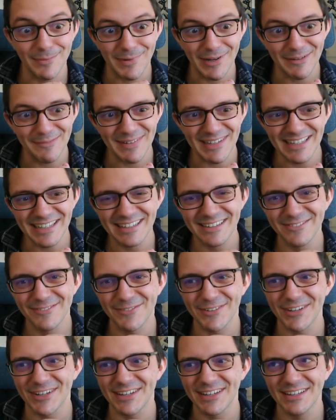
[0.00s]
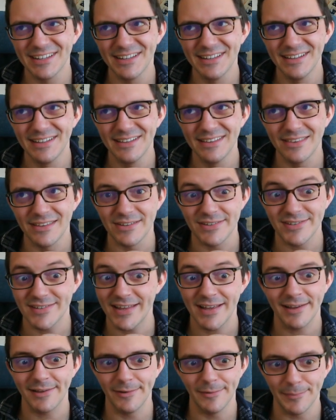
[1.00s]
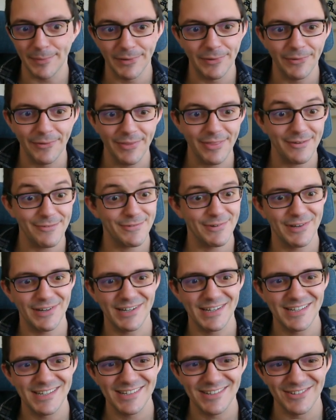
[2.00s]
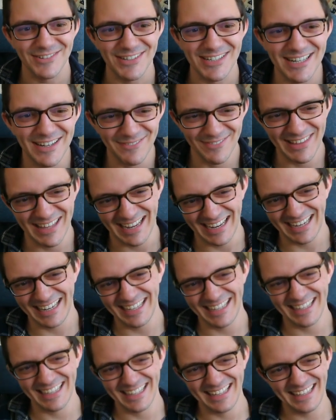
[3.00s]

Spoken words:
might mean for the second but not the first, or something.